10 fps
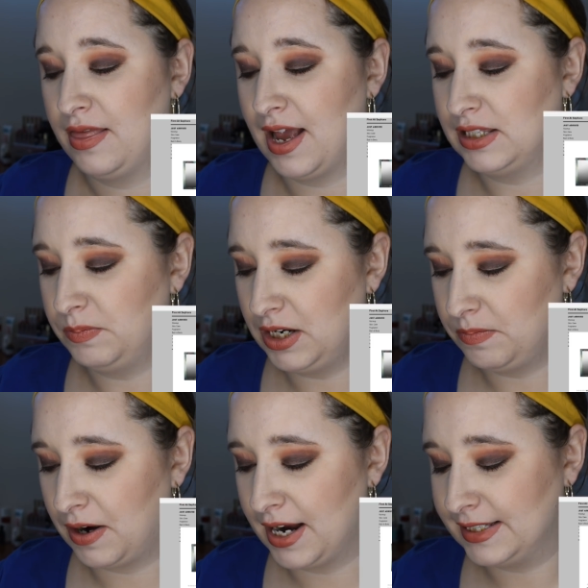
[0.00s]
That's pretty
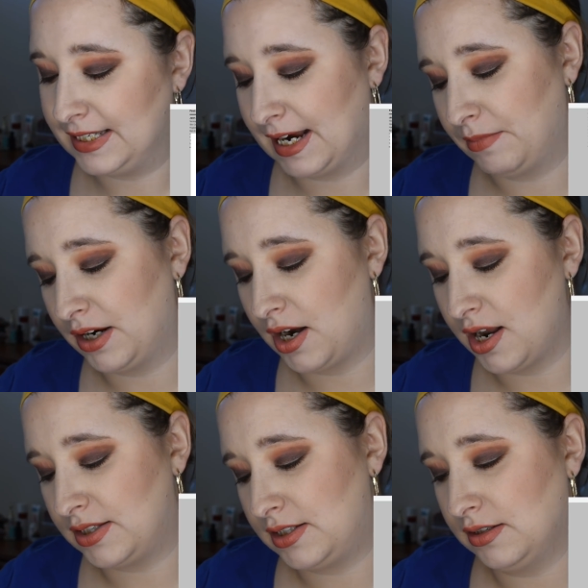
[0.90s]
pricey. I mean,
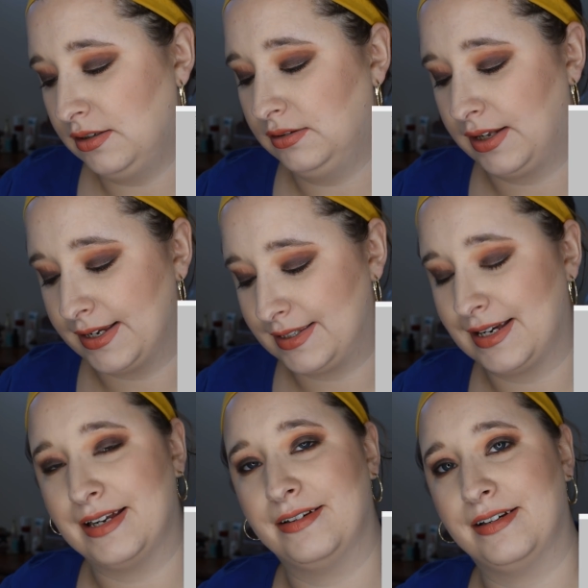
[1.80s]
it's still less
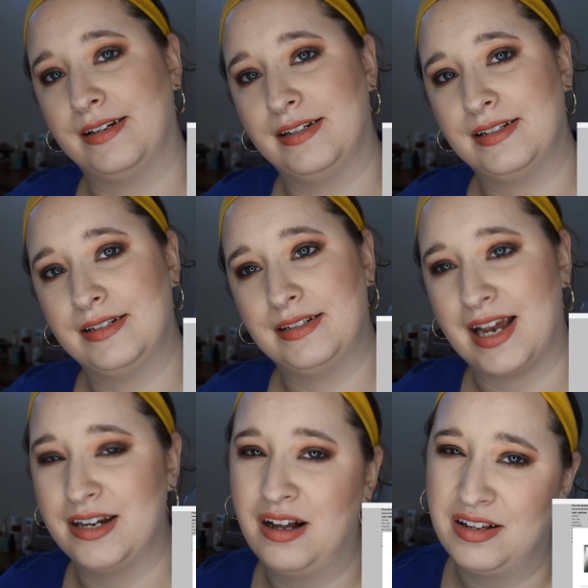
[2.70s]
than
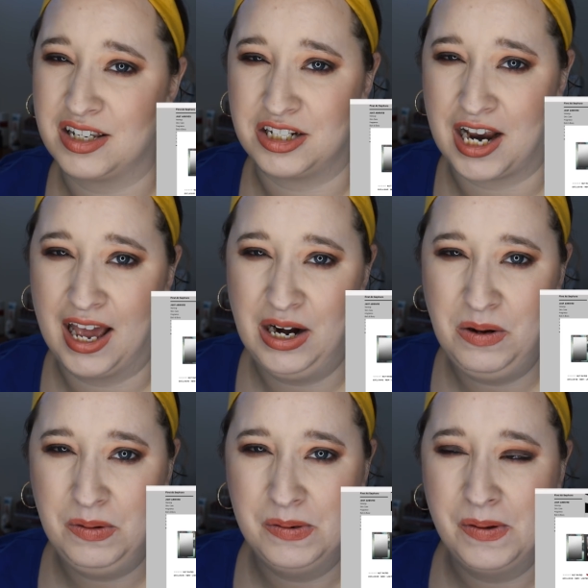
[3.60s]
$10 a
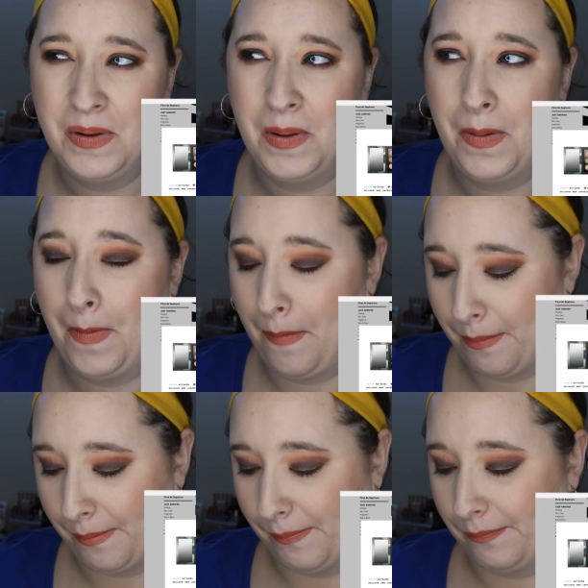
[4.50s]
shadow.
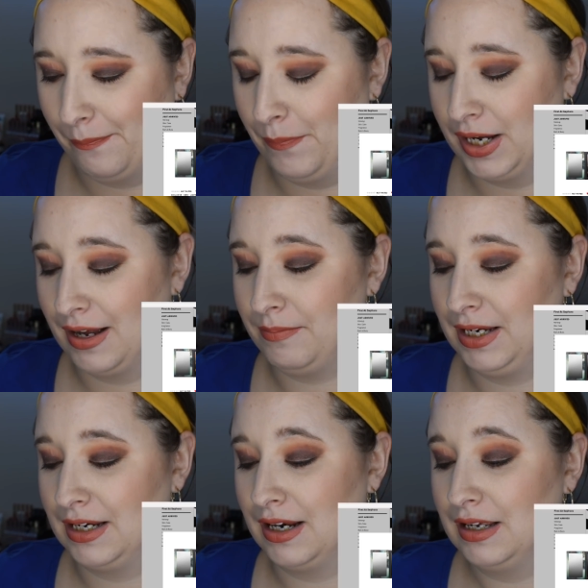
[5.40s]
But I
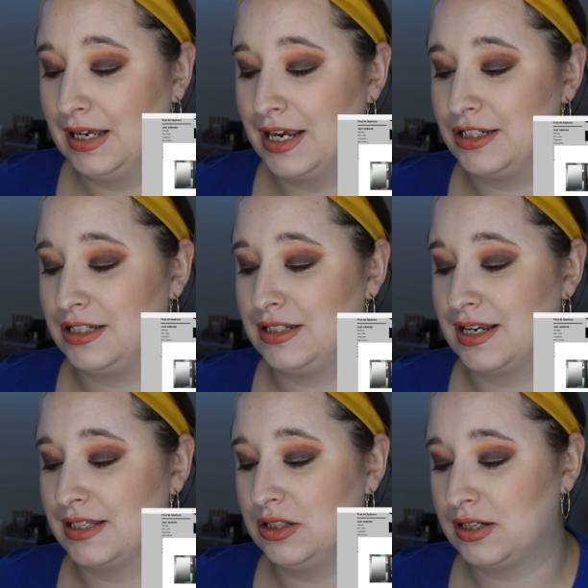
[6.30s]
mean, it
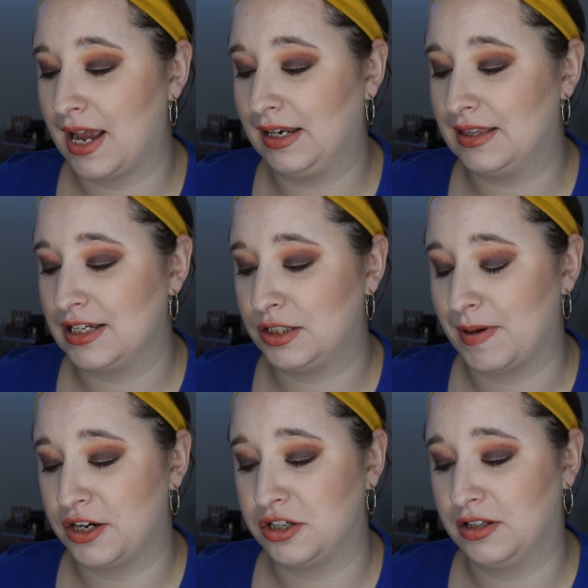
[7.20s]
doesn't look anything
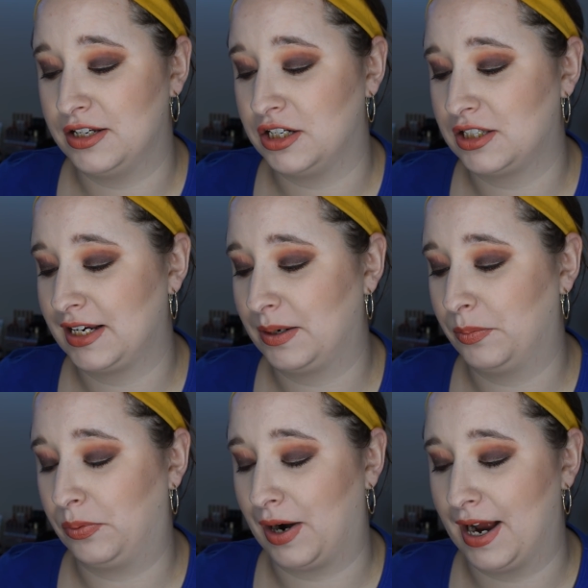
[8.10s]
special. It's just like
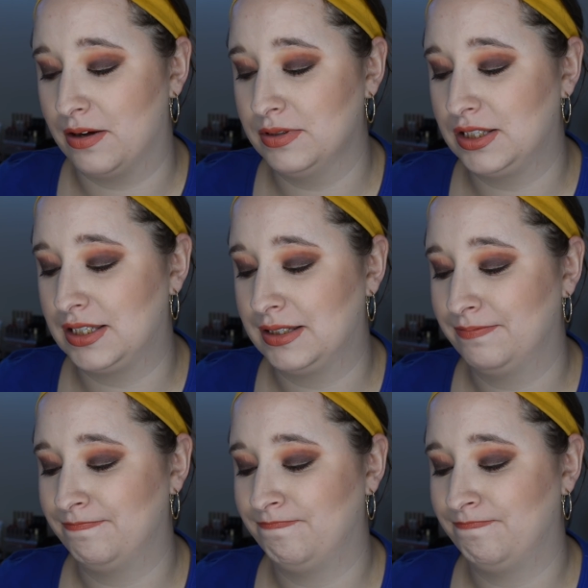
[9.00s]
browns.